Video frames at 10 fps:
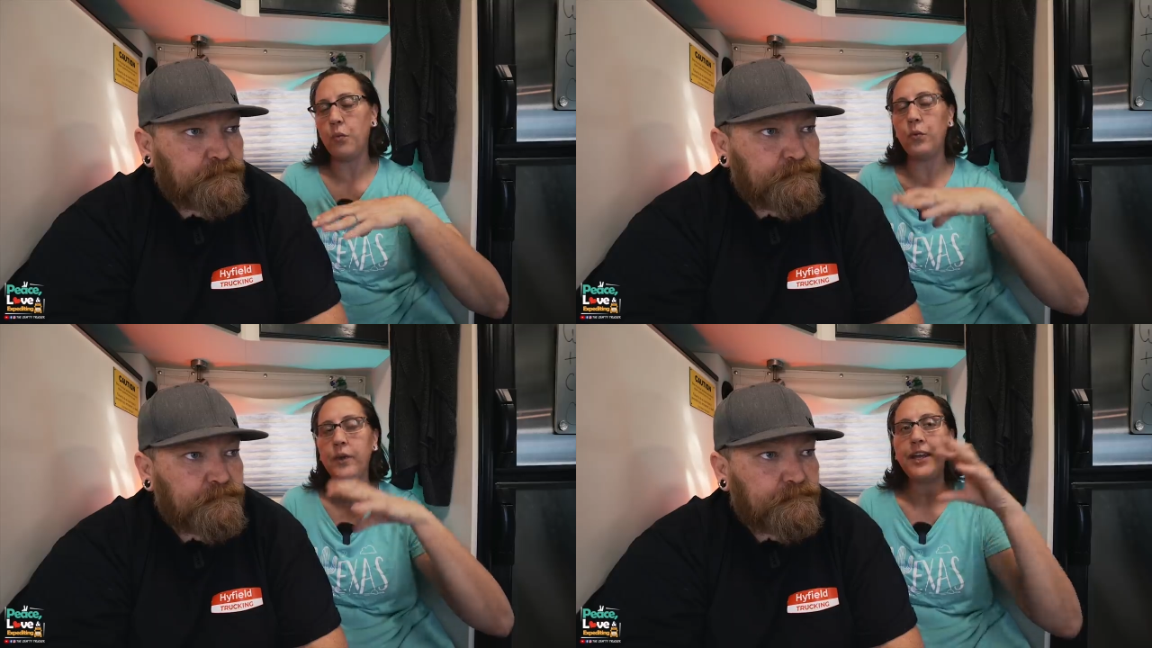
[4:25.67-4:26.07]

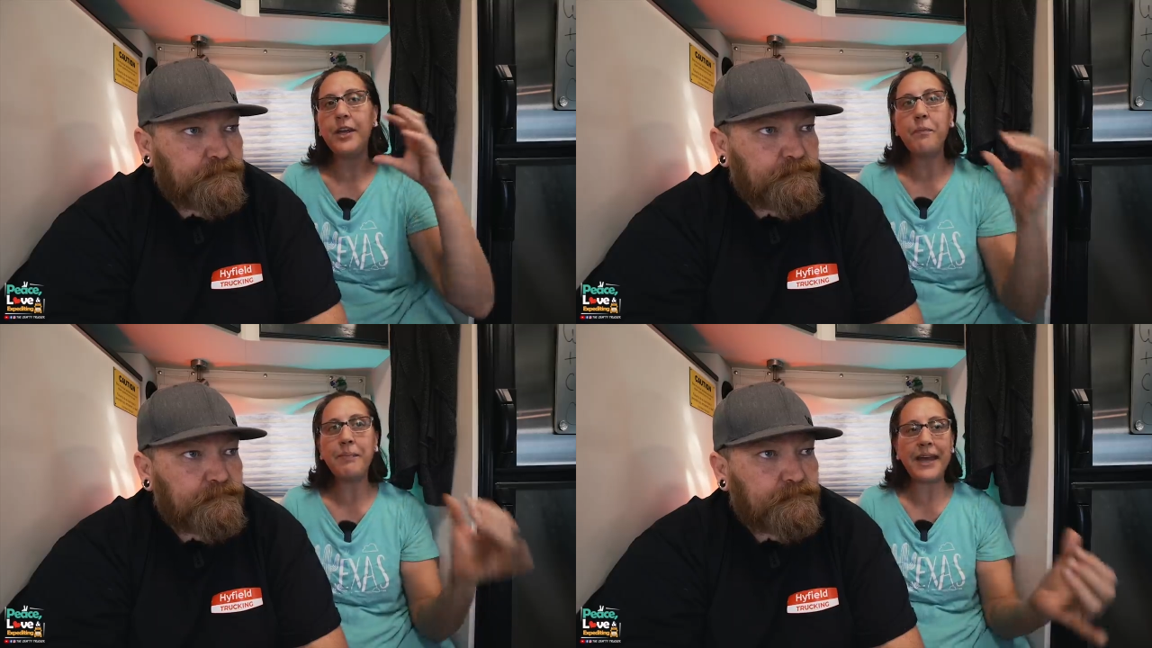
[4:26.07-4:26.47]
Speaker 1: We
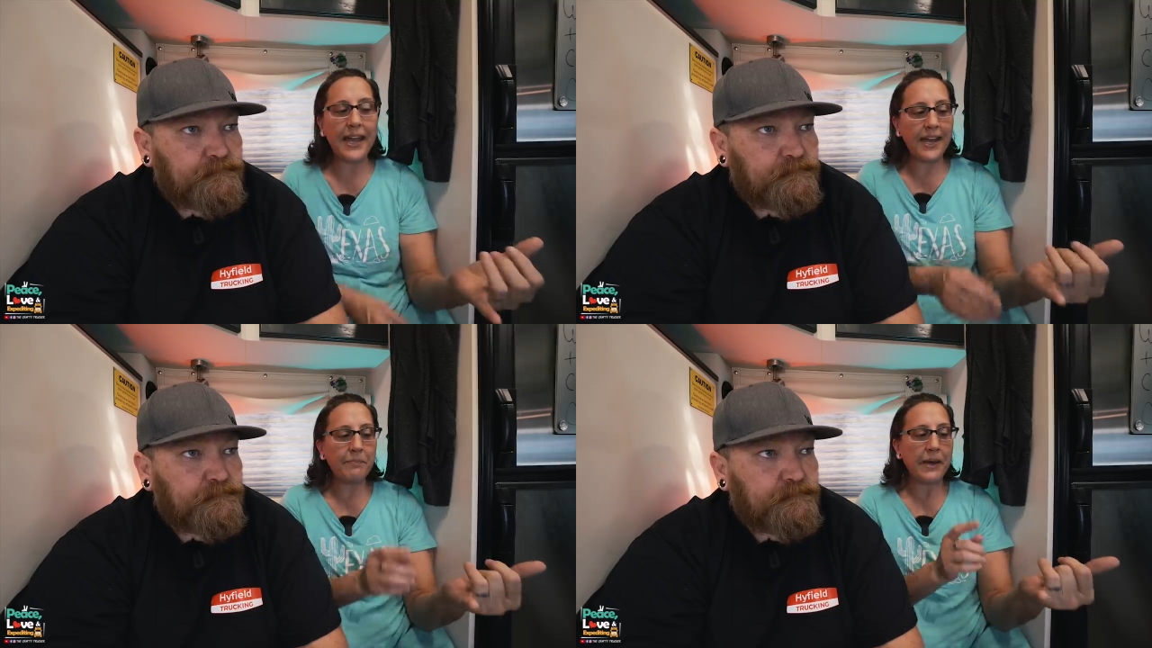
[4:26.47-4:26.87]
are
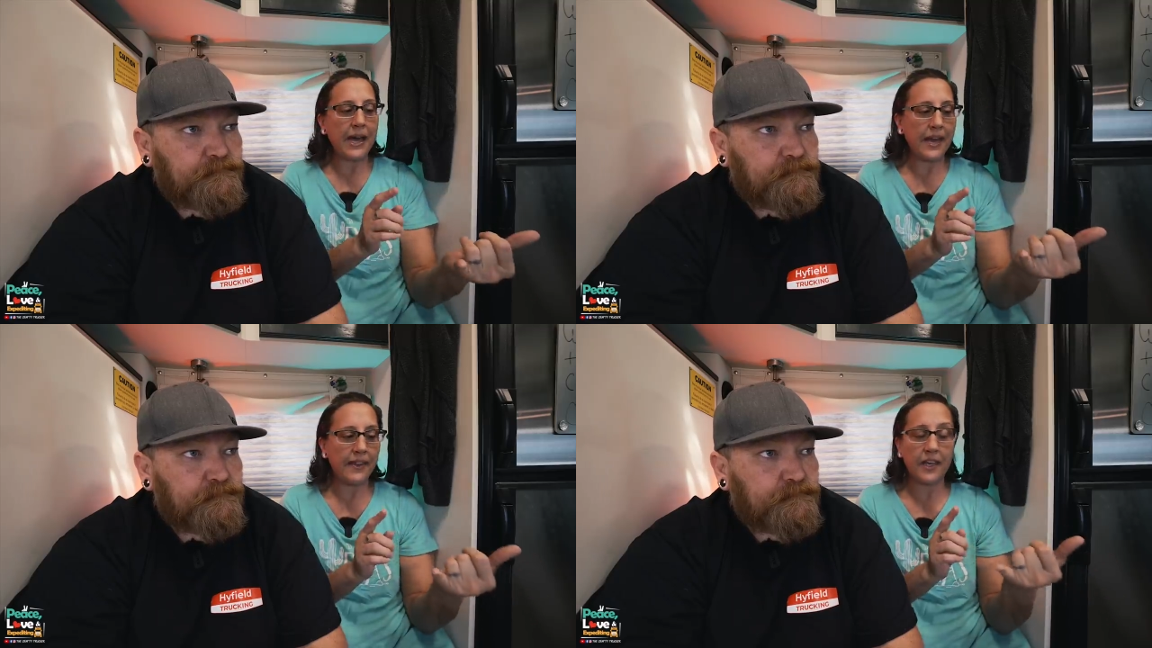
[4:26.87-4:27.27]
paid
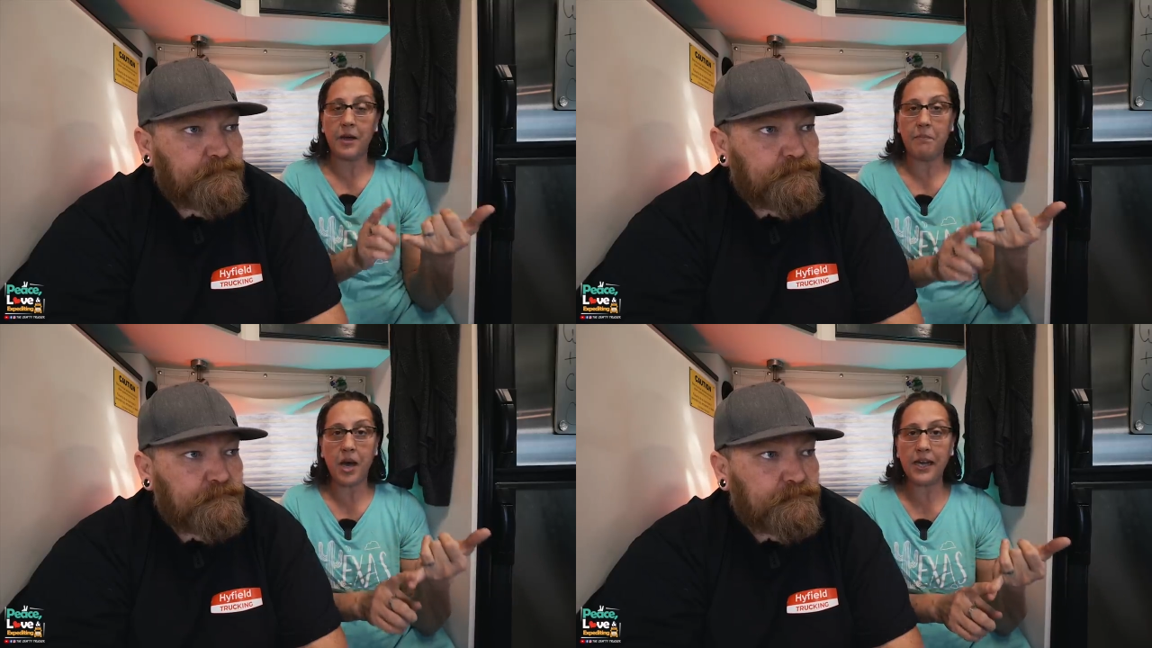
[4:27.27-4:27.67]
by the
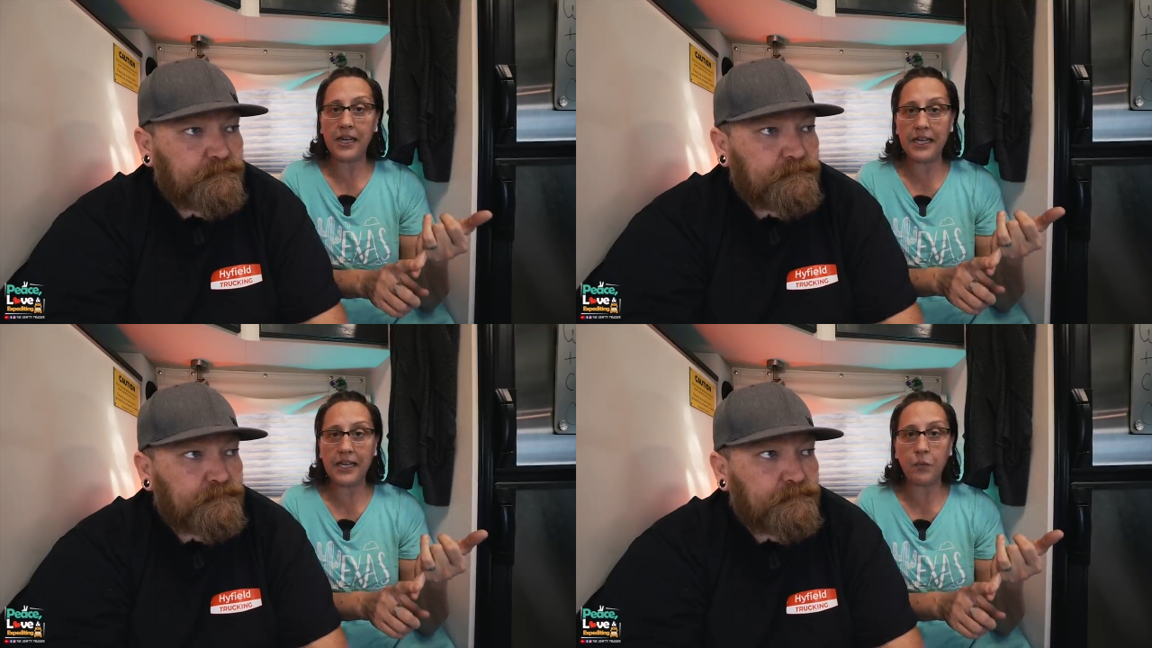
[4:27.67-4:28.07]

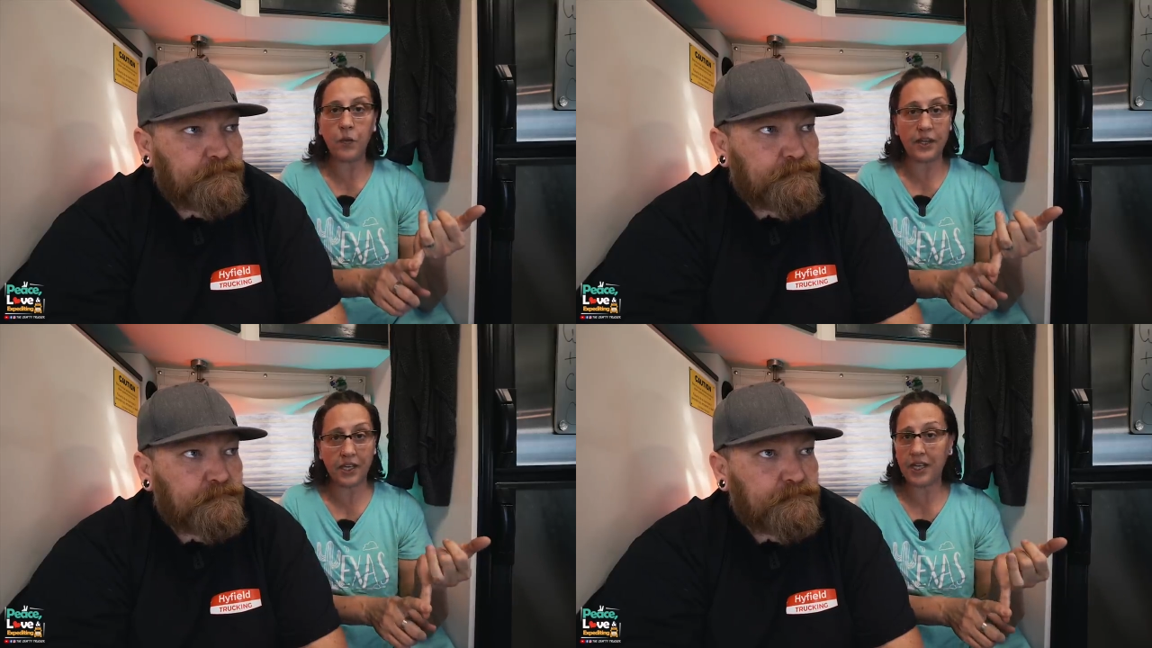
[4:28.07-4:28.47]
commodity,
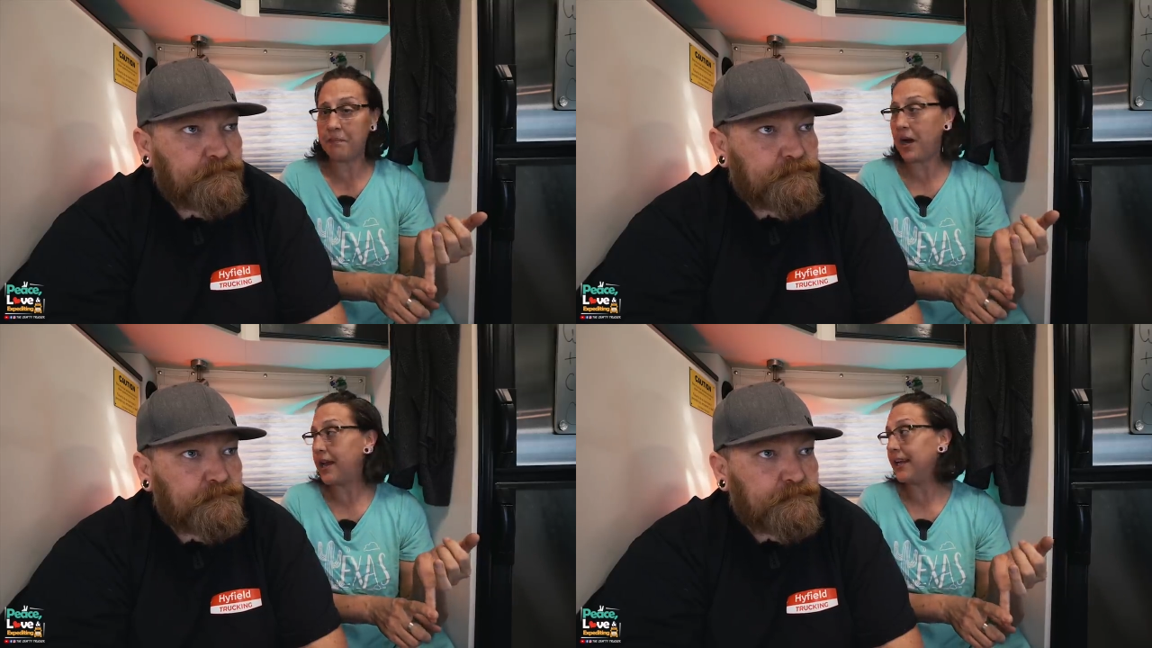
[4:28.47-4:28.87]
what the
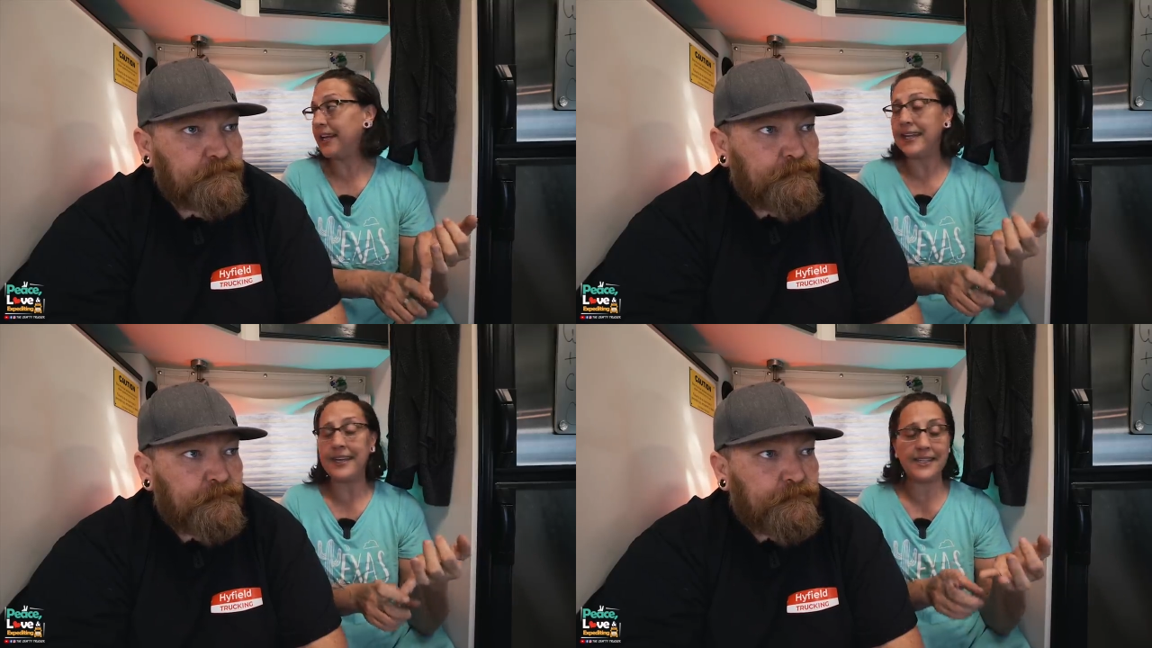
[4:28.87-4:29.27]

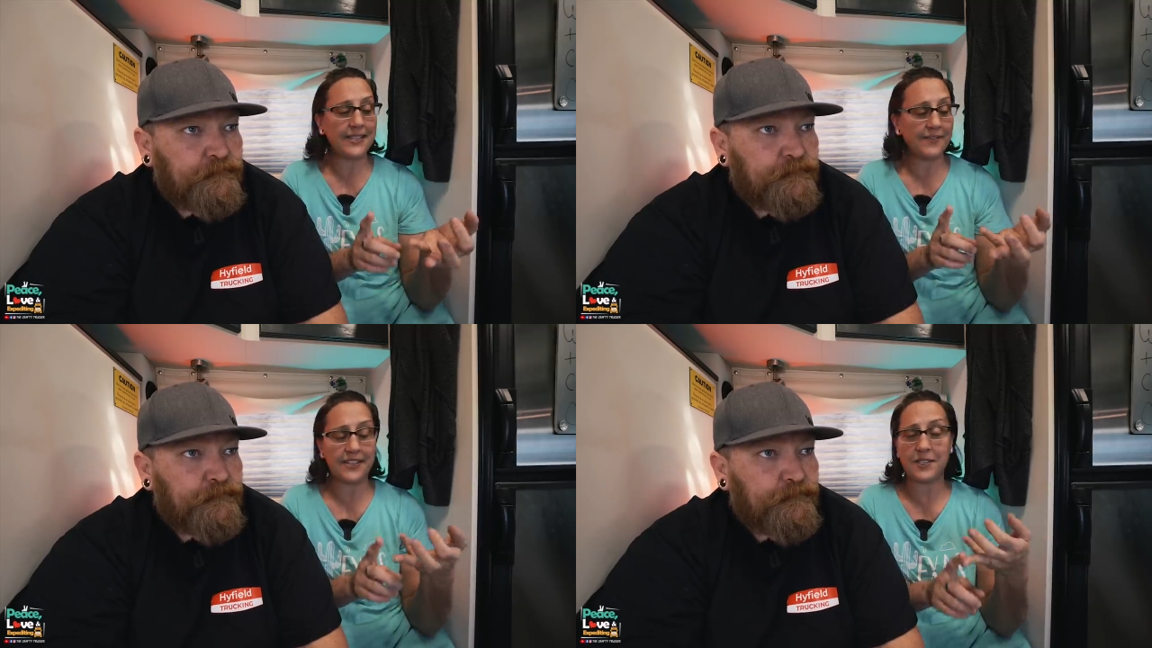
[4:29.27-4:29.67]
commodity is,
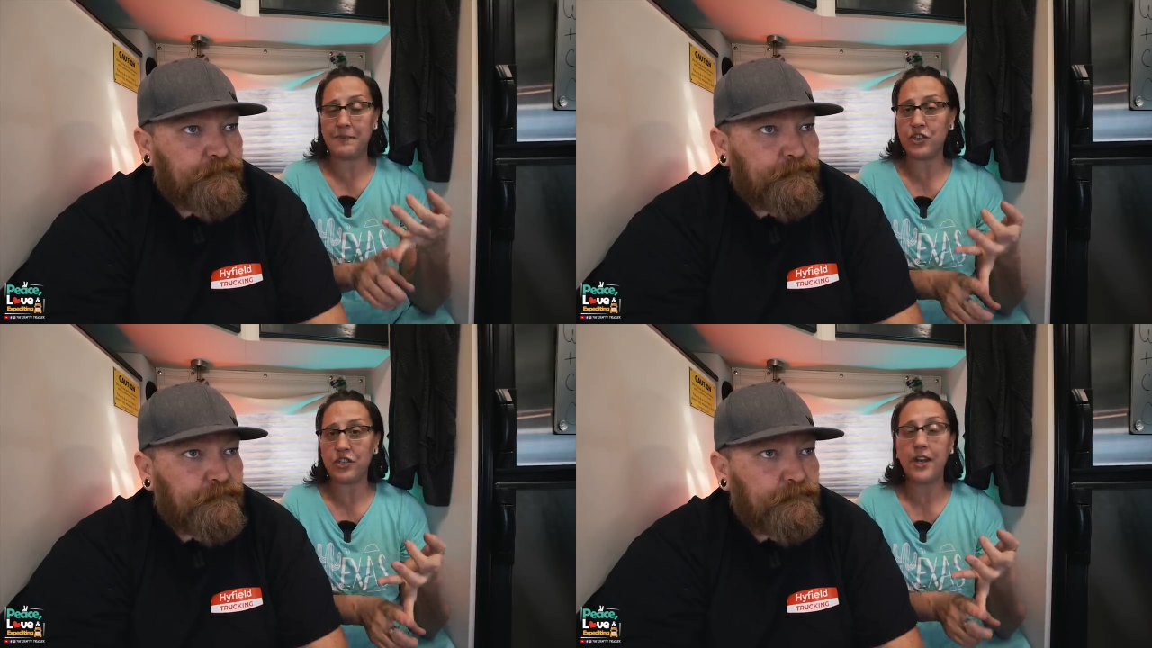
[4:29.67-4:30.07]
if it's
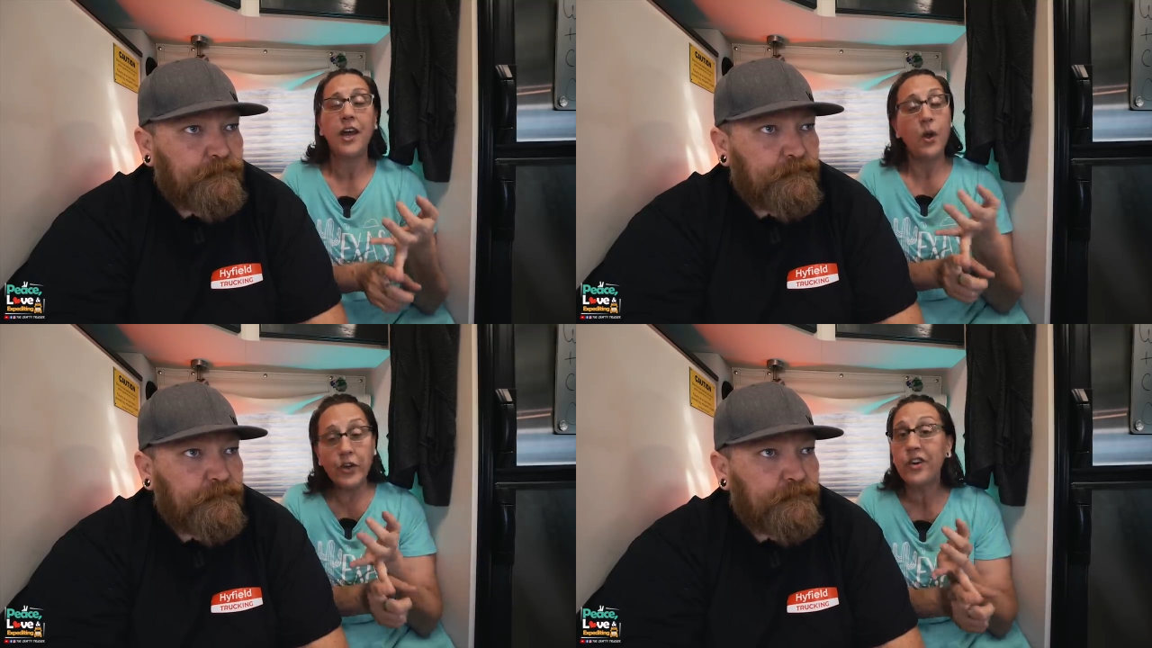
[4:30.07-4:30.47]
special.
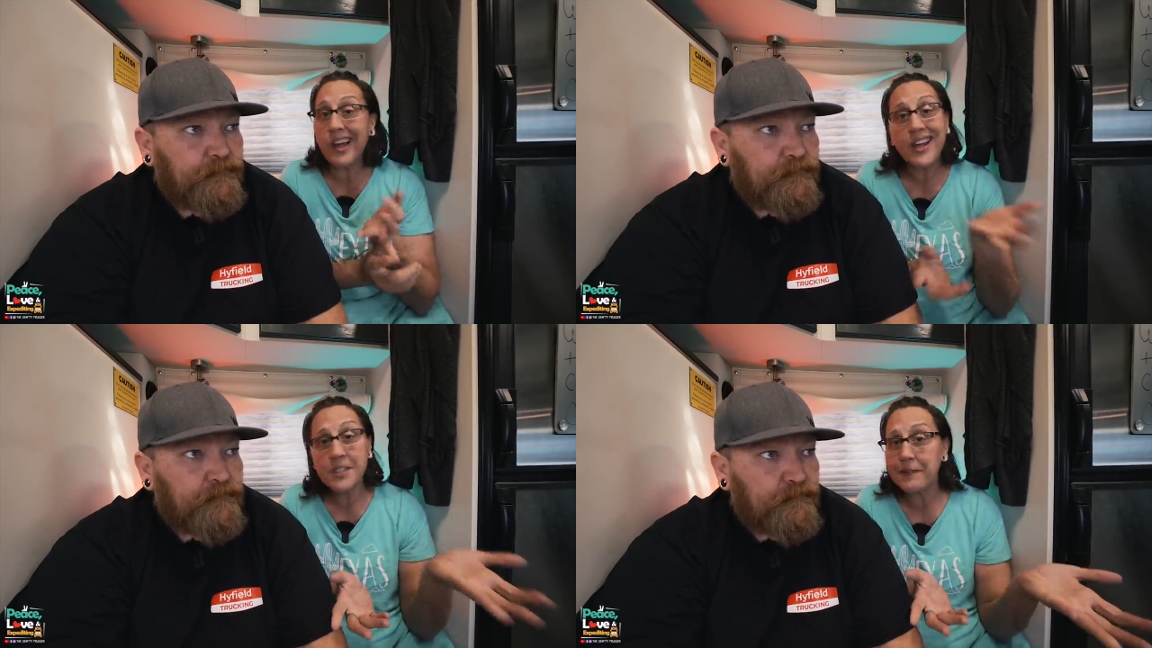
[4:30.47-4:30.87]
We do a lot of